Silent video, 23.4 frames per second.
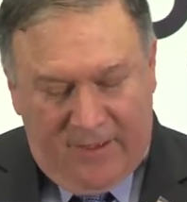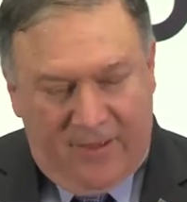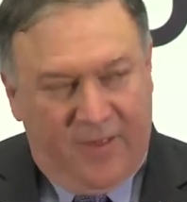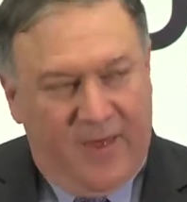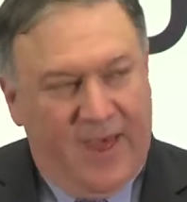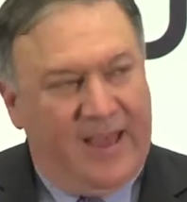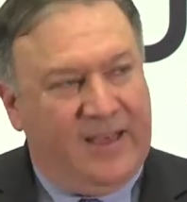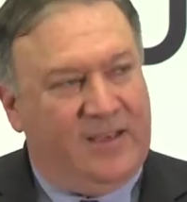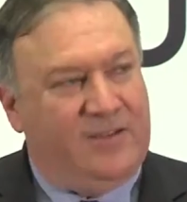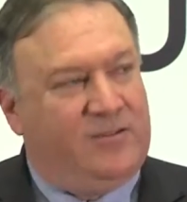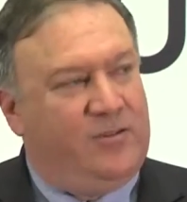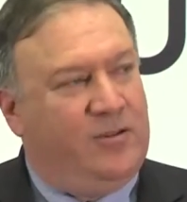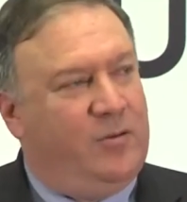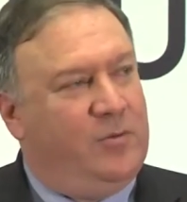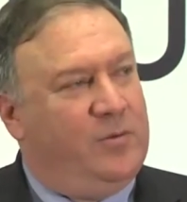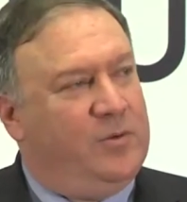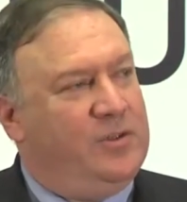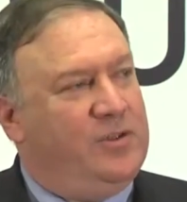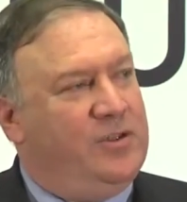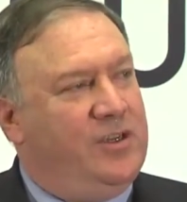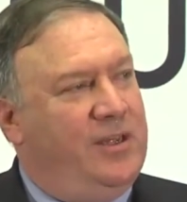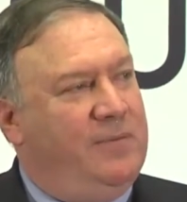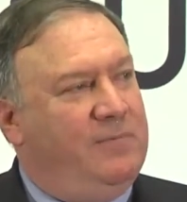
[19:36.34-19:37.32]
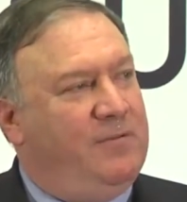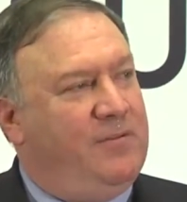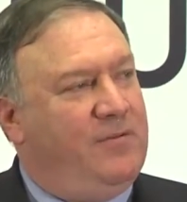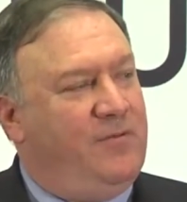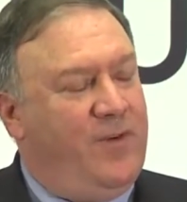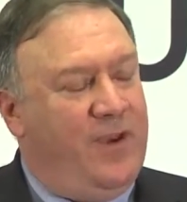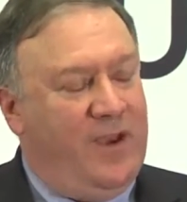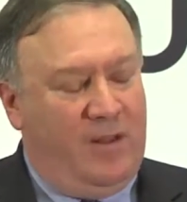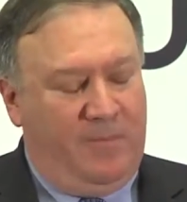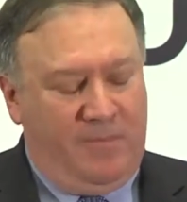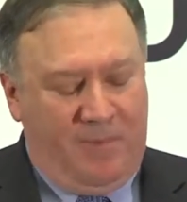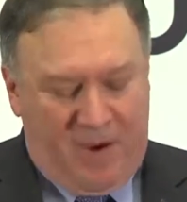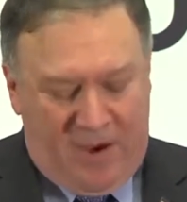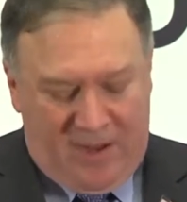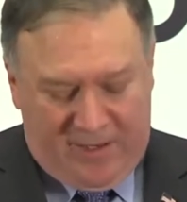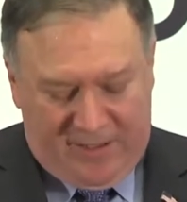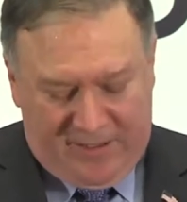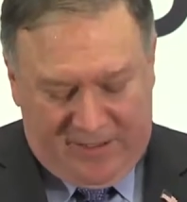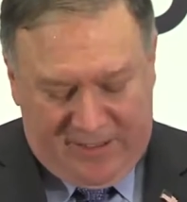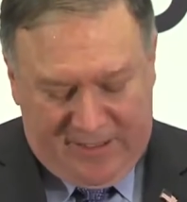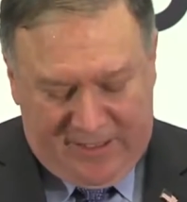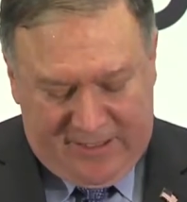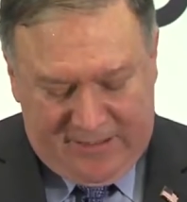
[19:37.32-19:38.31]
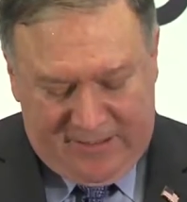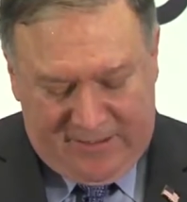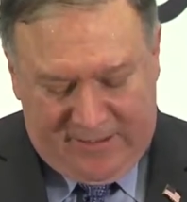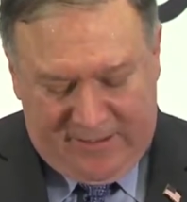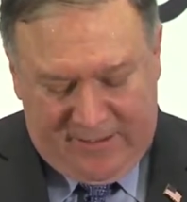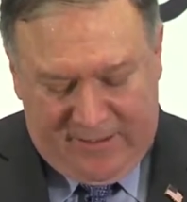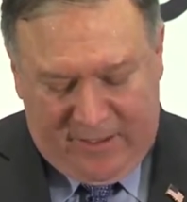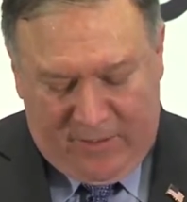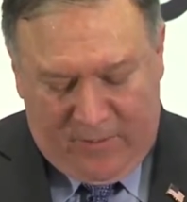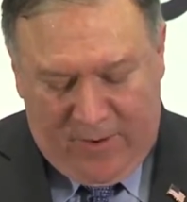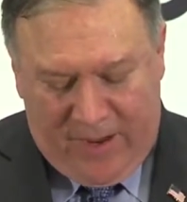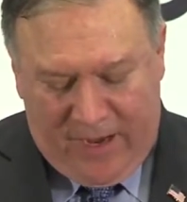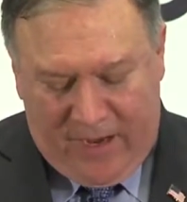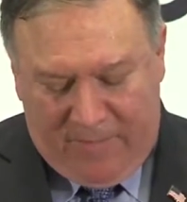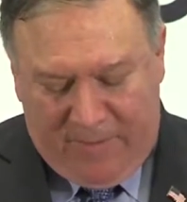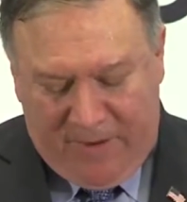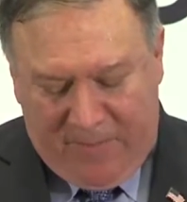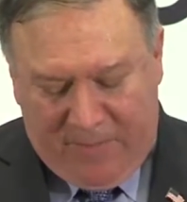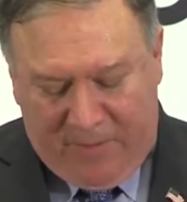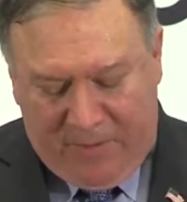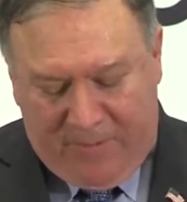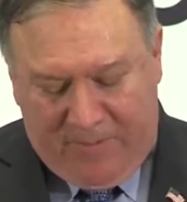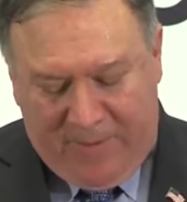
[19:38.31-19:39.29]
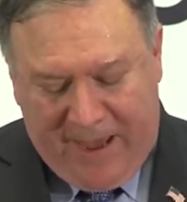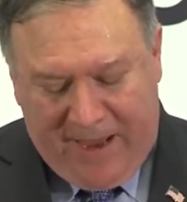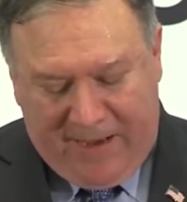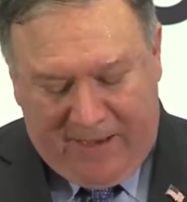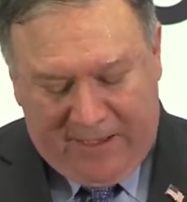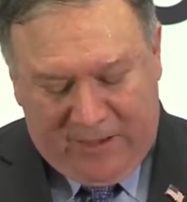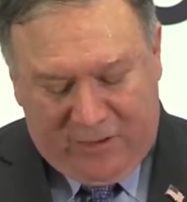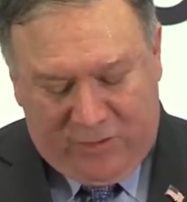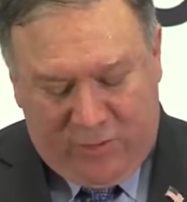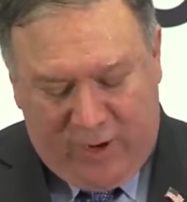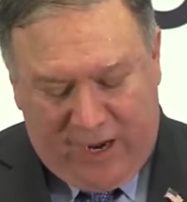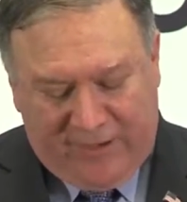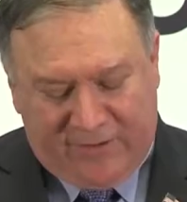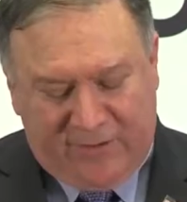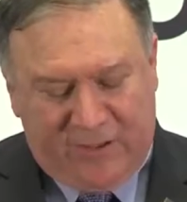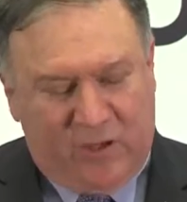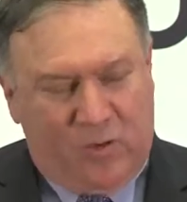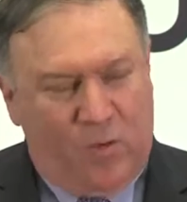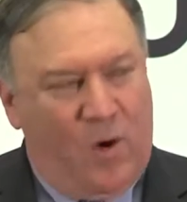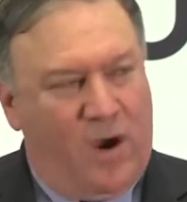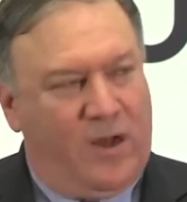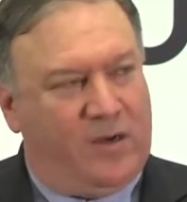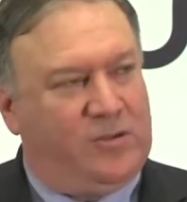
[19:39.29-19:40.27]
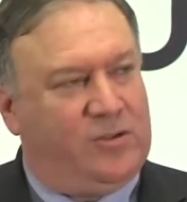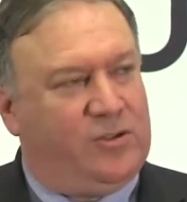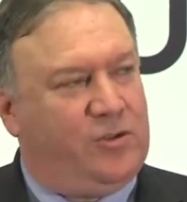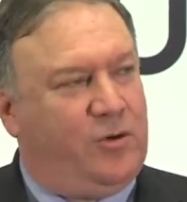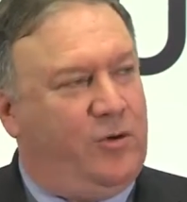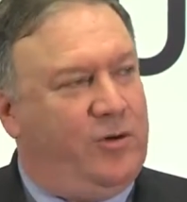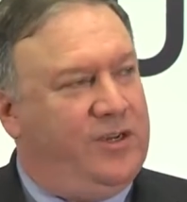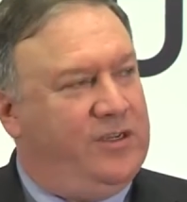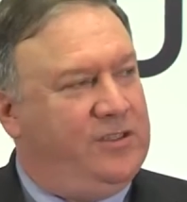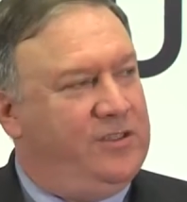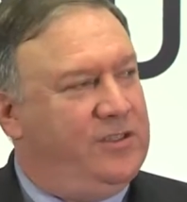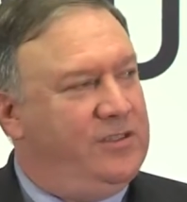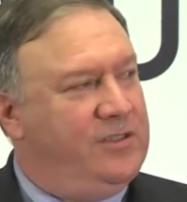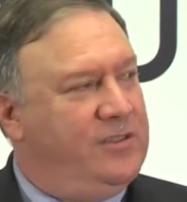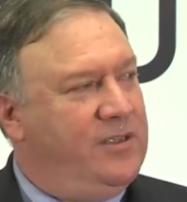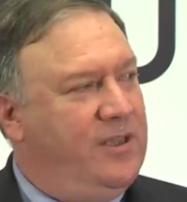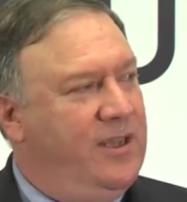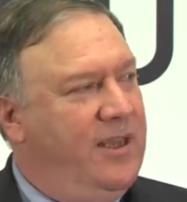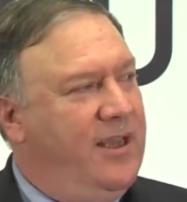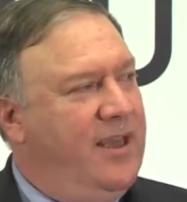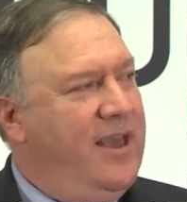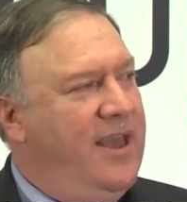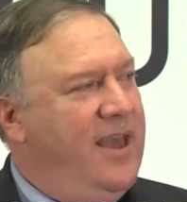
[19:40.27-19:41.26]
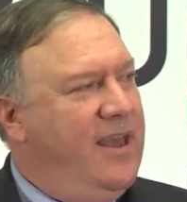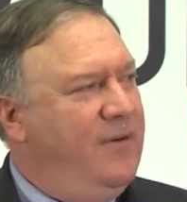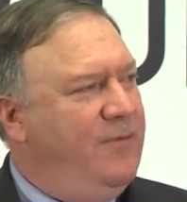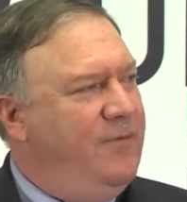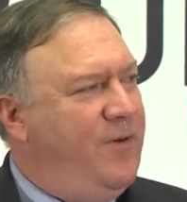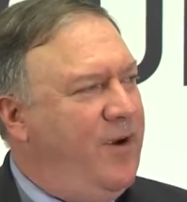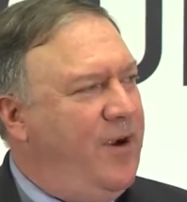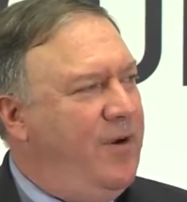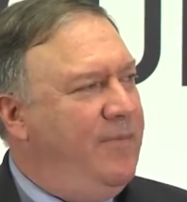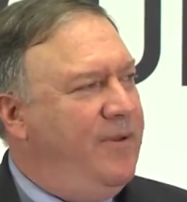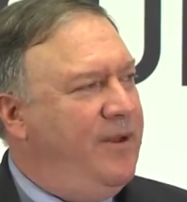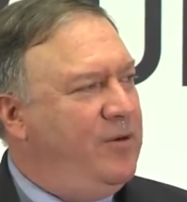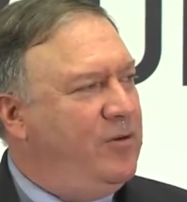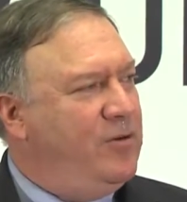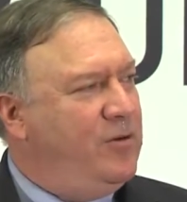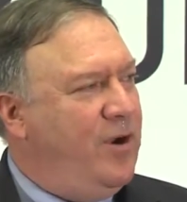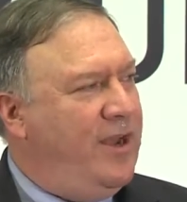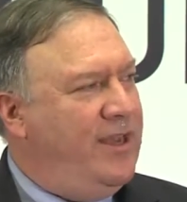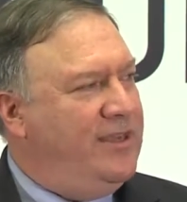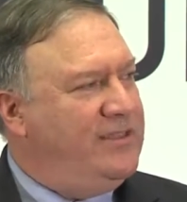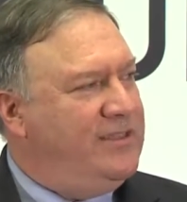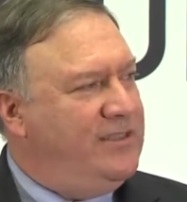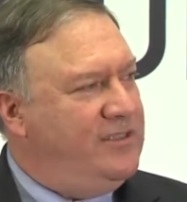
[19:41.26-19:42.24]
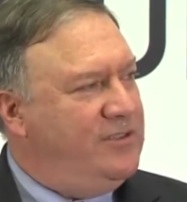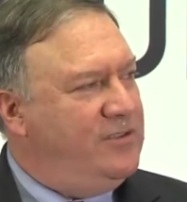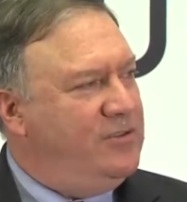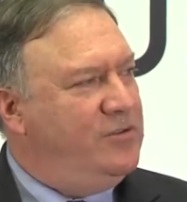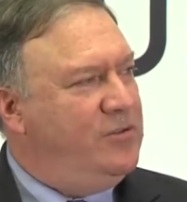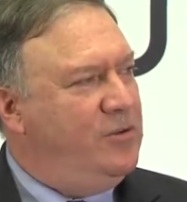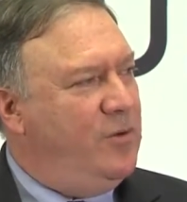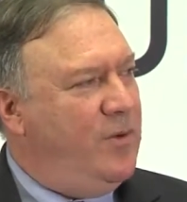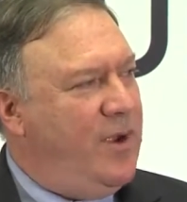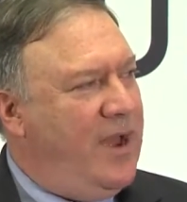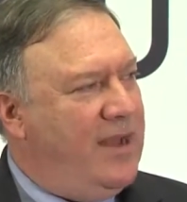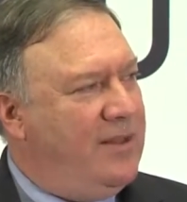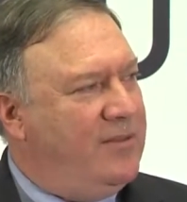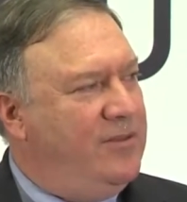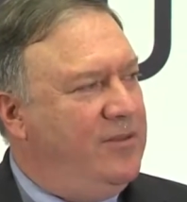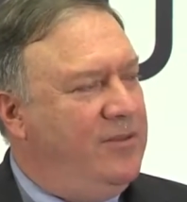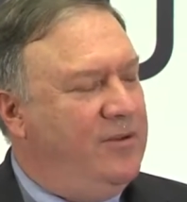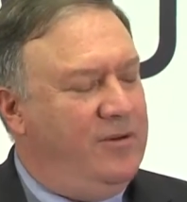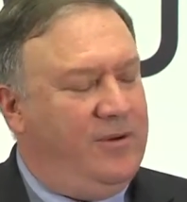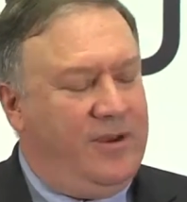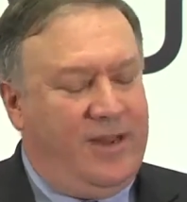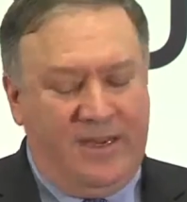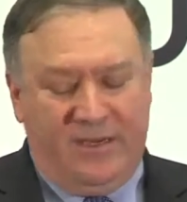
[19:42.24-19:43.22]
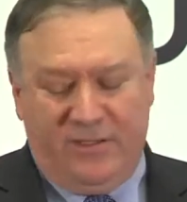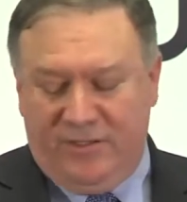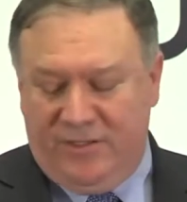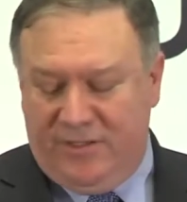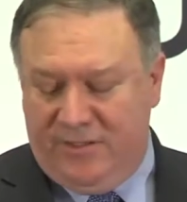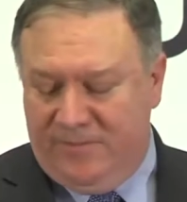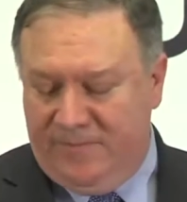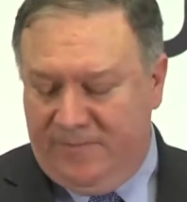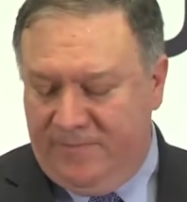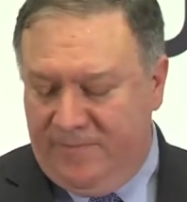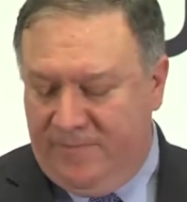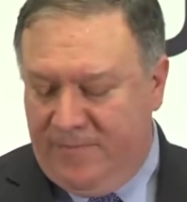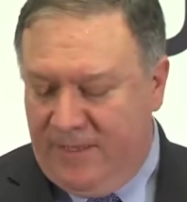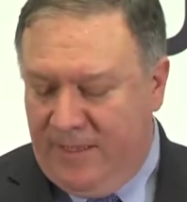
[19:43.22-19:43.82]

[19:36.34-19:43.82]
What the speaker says: Thanks to the regime's failed policies, the Iranian people are battling drastic water shortages and environmental crises throughout their nation.